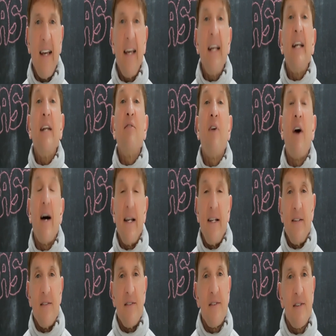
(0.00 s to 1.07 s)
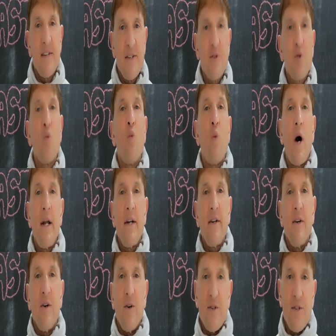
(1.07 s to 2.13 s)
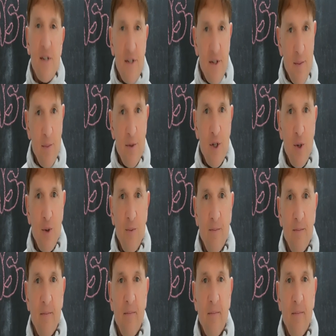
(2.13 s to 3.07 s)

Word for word: He defined system one or system two.